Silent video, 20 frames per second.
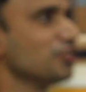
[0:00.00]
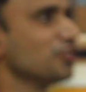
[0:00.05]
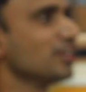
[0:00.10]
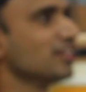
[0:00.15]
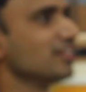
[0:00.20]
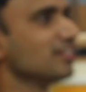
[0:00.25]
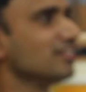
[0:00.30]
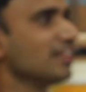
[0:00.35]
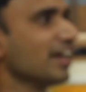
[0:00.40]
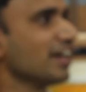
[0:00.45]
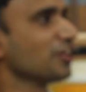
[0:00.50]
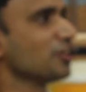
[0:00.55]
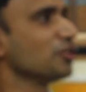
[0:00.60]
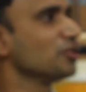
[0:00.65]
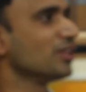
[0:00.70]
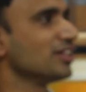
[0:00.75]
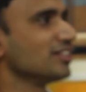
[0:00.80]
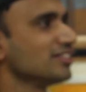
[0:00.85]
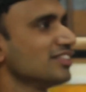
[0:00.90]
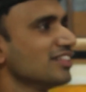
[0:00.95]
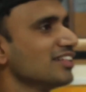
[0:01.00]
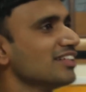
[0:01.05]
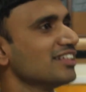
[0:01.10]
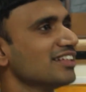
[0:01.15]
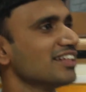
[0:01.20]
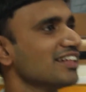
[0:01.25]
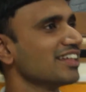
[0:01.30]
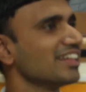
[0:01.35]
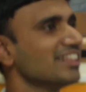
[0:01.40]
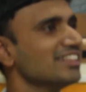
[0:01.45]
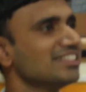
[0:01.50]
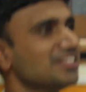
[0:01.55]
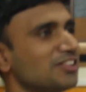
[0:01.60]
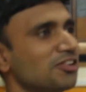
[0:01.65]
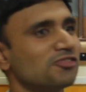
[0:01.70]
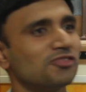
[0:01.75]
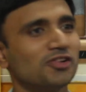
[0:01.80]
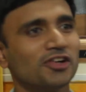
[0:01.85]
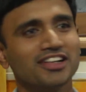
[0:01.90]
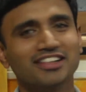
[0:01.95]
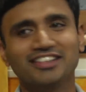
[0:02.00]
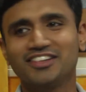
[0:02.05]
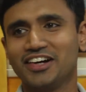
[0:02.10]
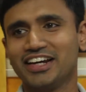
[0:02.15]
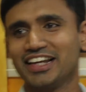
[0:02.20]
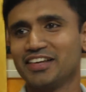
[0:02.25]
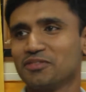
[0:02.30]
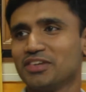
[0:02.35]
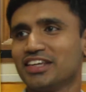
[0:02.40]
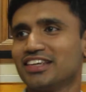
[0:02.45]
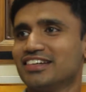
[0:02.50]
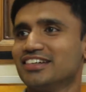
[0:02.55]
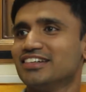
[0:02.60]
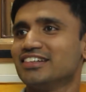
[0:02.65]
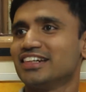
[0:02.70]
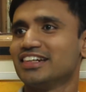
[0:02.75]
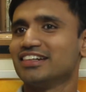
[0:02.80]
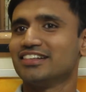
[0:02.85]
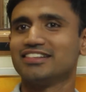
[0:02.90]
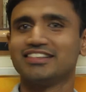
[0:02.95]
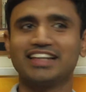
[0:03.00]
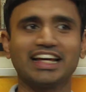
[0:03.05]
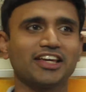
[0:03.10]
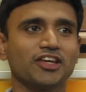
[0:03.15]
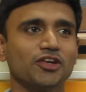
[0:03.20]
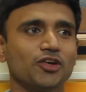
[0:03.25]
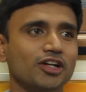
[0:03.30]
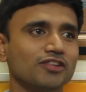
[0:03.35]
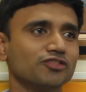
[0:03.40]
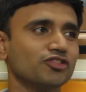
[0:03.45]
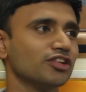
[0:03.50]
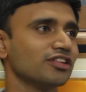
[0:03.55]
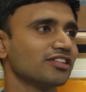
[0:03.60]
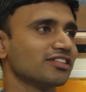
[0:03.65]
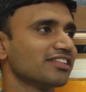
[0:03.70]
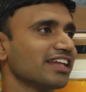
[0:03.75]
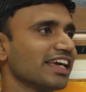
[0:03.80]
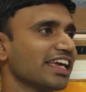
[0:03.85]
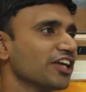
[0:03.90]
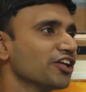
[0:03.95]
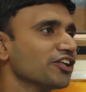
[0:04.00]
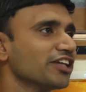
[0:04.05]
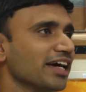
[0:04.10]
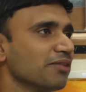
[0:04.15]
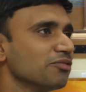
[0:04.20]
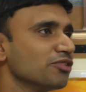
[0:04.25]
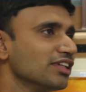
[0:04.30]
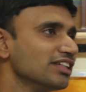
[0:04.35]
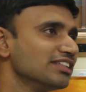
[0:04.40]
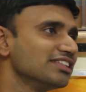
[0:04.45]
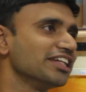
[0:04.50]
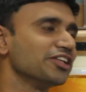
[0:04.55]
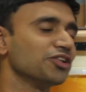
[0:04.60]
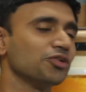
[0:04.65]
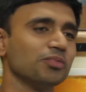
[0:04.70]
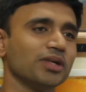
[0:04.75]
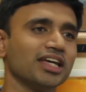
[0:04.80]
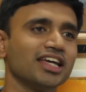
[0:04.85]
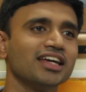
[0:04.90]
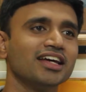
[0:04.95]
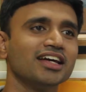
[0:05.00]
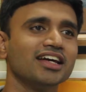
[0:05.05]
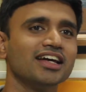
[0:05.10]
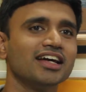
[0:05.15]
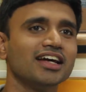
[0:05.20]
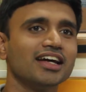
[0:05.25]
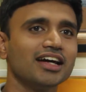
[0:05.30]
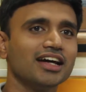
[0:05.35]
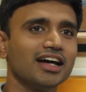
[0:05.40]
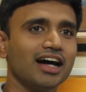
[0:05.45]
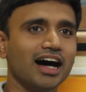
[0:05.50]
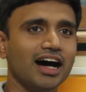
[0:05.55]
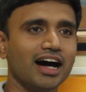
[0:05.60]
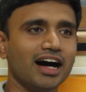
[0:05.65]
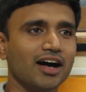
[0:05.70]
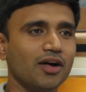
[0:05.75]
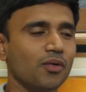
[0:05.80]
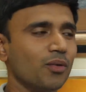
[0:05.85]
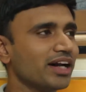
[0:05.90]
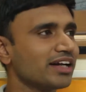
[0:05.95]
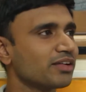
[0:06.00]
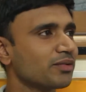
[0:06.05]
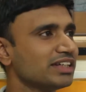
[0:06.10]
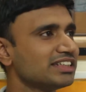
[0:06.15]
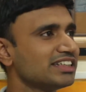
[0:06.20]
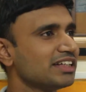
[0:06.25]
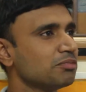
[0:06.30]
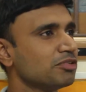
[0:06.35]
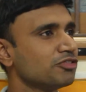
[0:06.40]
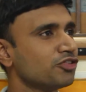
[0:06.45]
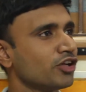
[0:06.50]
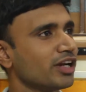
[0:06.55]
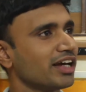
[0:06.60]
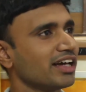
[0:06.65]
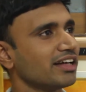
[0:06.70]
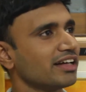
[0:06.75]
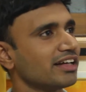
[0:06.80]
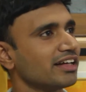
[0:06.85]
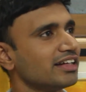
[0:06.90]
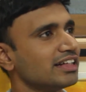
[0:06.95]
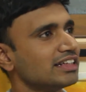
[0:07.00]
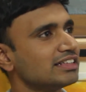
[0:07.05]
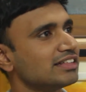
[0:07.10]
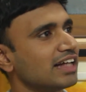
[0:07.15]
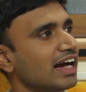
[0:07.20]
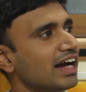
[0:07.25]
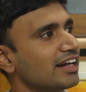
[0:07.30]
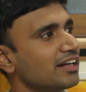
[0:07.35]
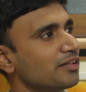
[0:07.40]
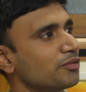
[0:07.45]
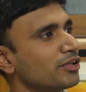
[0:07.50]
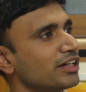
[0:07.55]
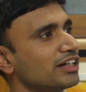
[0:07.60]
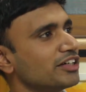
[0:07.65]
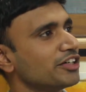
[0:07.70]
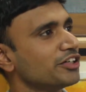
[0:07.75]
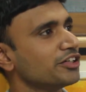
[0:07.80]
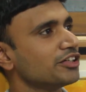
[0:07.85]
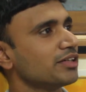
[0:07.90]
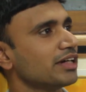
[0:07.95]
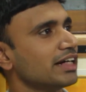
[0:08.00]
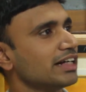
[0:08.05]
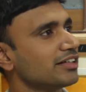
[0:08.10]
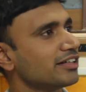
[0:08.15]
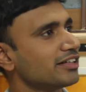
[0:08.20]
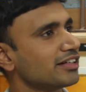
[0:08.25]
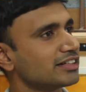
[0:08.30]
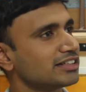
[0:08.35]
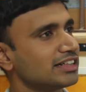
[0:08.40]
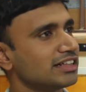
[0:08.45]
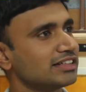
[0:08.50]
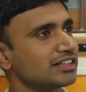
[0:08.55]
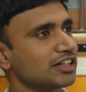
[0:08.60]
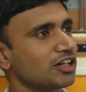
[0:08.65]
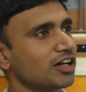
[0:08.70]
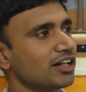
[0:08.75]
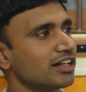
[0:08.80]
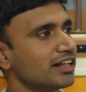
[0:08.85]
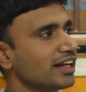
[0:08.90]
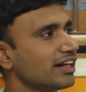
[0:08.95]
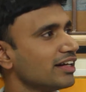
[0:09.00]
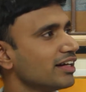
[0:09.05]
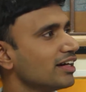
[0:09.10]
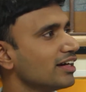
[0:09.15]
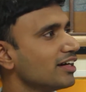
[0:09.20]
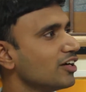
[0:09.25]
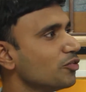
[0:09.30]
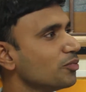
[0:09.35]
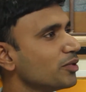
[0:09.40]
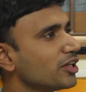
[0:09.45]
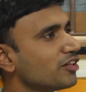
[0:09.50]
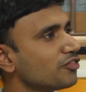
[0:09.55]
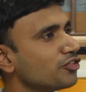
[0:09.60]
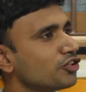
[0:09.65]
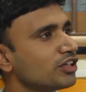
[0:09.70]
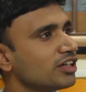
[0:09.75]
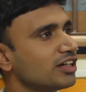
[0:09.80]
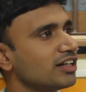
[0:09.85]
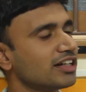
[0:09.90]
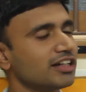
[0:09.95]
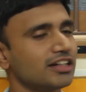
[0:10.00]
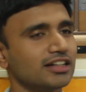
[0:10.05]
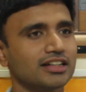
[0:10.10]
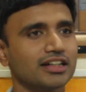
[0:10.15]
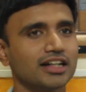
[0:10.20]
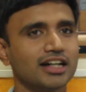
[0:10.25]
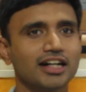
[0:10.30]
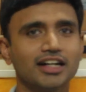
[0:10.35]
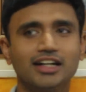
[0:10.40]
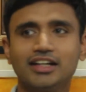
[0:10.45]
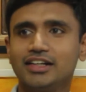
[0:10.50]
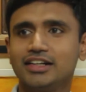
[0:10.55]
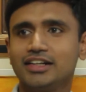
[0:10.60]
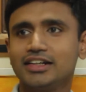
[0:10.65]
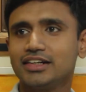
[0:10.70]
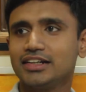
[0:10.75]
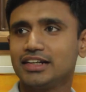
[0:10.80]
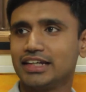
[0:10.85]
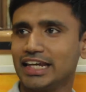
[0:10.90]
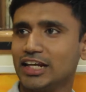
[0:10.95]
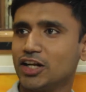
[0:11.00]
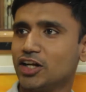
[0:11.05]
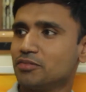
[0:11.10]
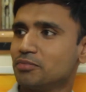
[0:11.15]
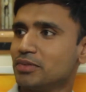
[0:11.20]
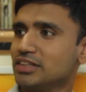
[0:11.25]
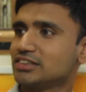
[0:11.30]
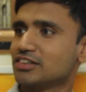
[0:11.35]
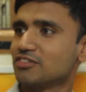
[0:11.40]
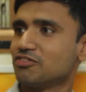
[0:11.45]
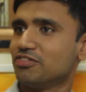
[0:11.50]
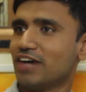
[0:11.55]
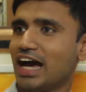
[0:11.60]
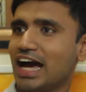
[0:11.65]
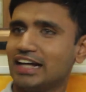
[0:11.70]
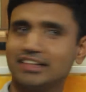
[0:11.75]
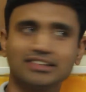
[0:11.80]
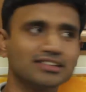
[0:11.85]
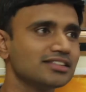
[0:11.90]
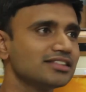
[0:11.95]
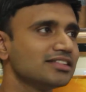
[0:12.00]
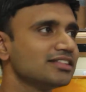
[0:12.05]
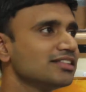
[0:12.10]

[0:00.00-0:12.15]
and thank you Archana, I guess, for calling me here, and thank you all for taking your time to listen to me. One question before I really start about introductions and all that. How many of you here are Elon Musk fans?